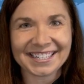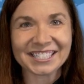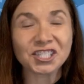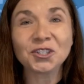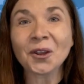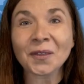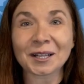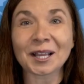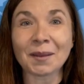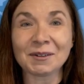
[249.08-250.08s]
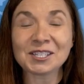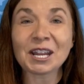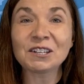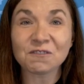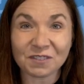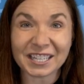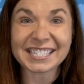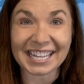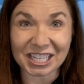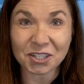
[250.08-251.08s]
Did you know that climate change
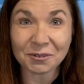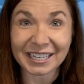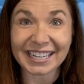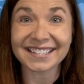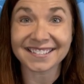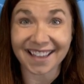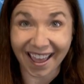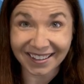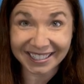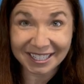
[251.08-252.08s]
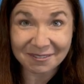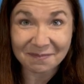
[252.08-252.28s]
fits into it exactly?